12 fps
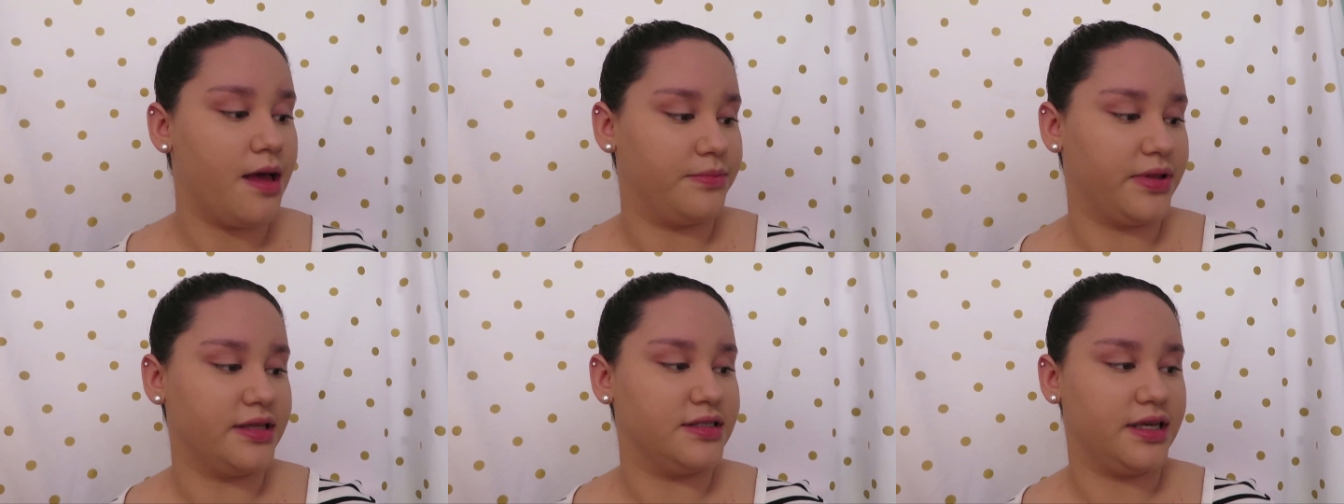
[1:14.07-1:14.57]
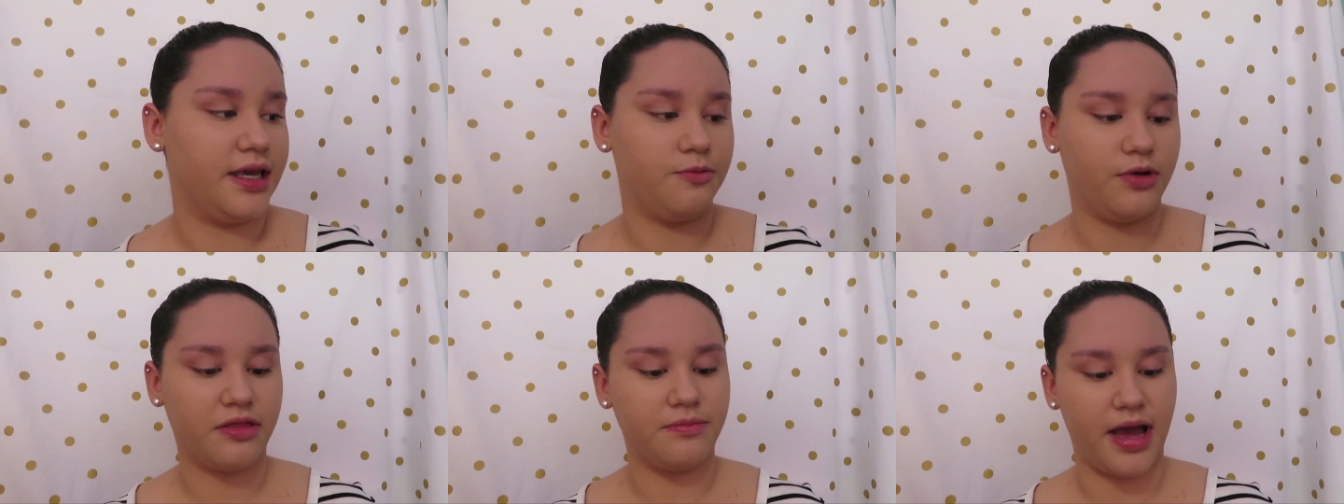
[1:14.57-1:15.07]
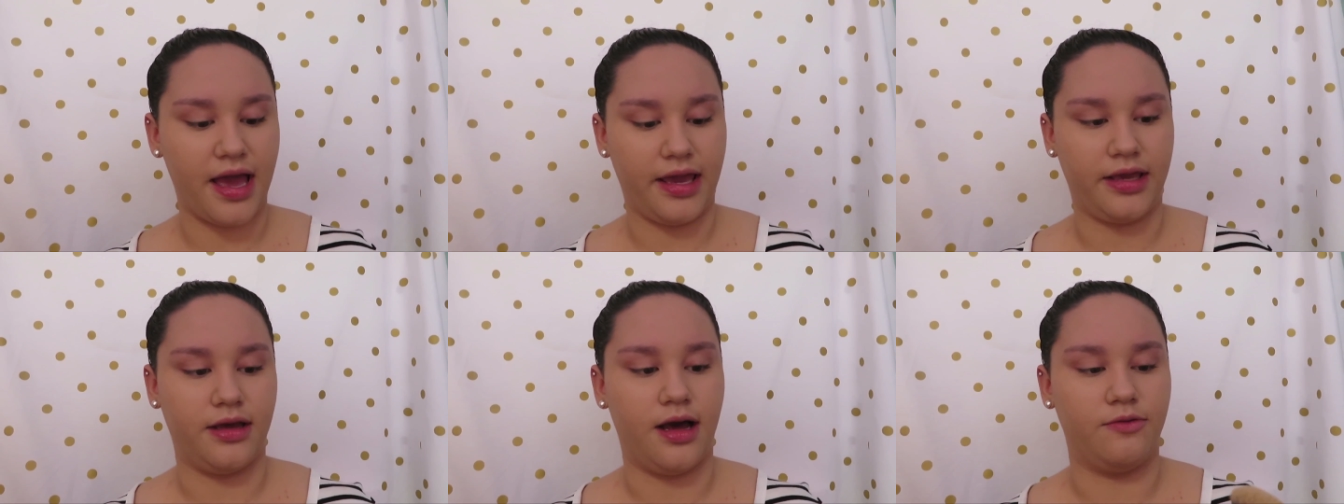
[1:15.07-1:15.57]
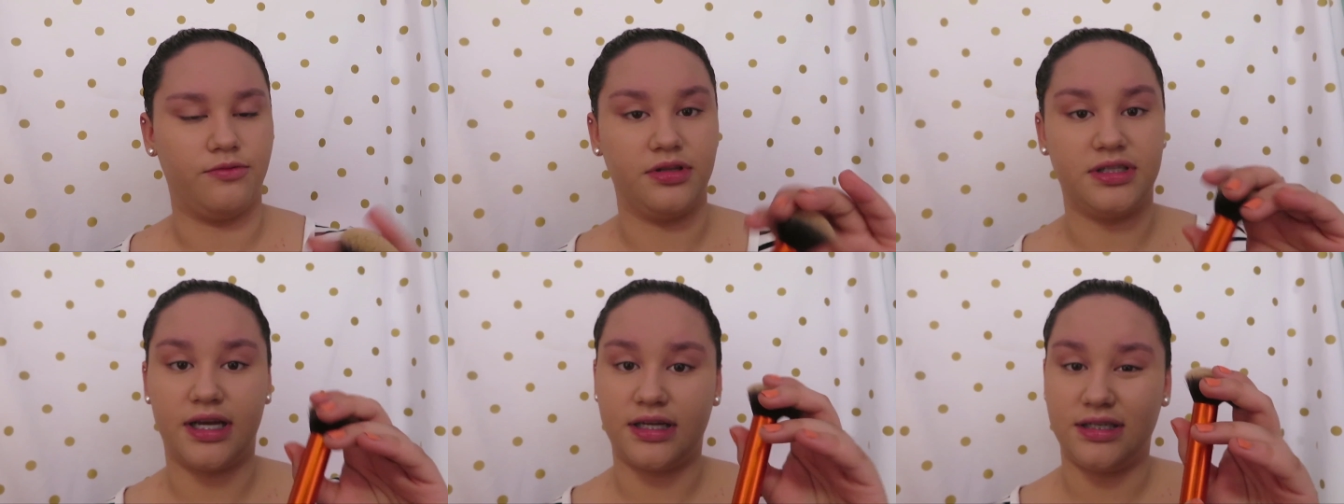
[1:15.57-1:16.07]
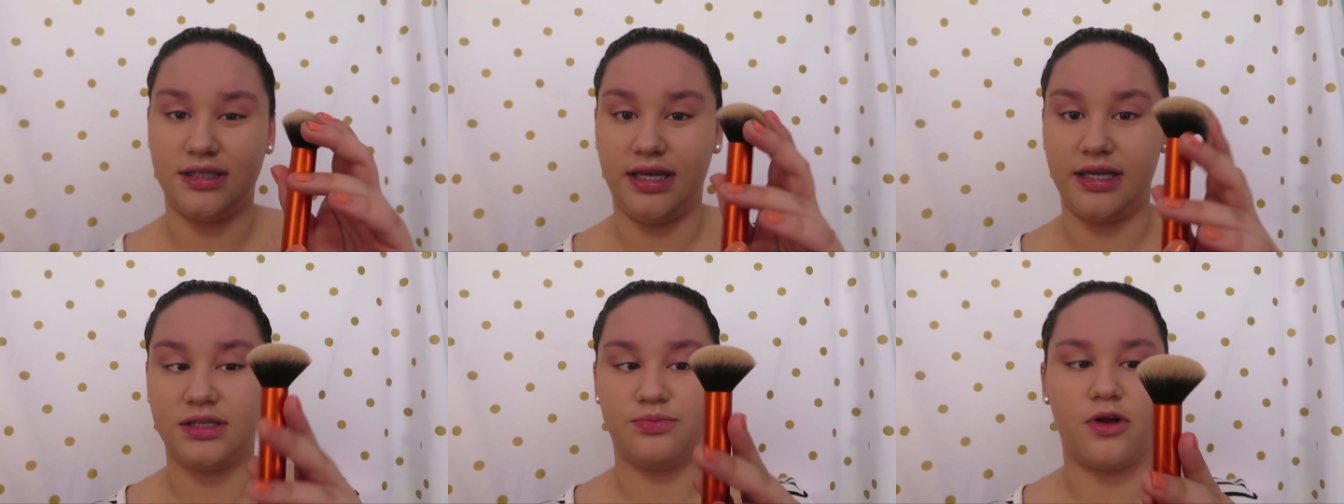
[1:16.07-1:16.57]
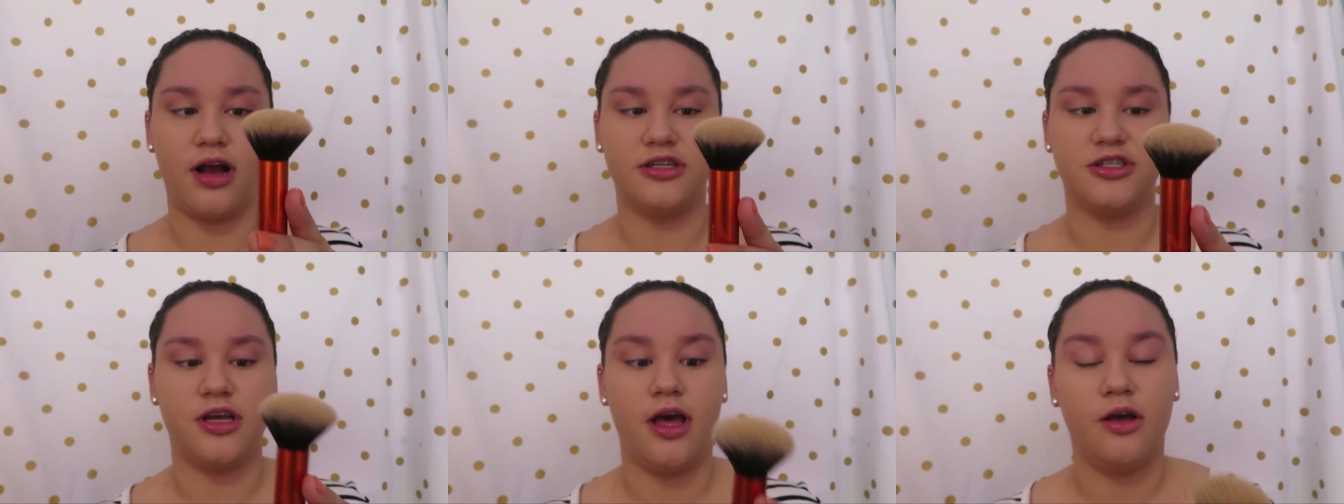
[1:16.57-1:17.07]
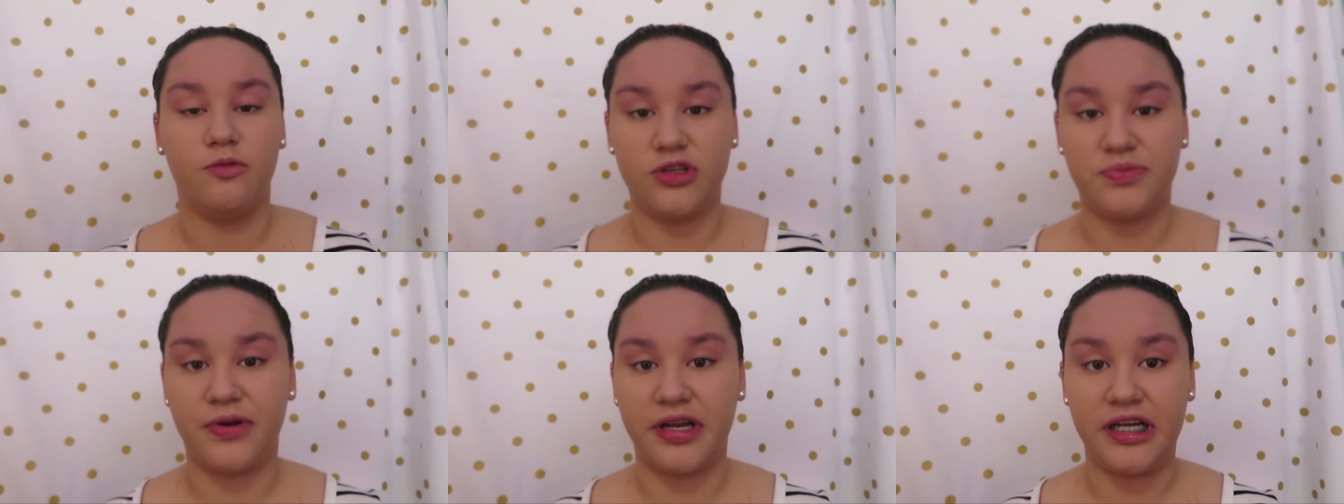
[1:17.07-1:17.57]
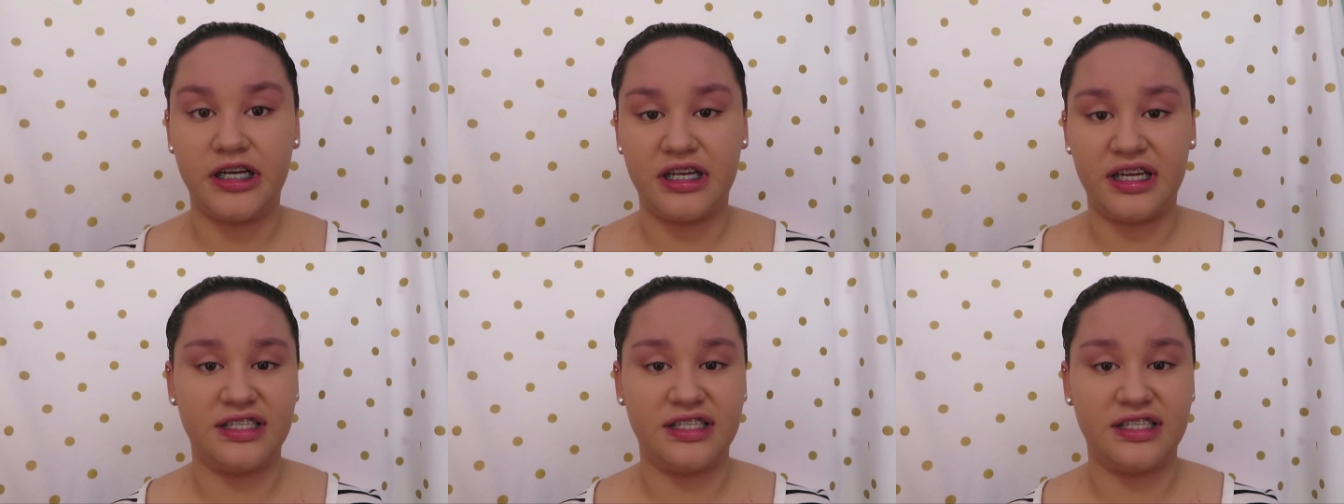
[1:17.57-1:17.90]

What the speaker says: Blending it with my Real Techniques brush was pretty good.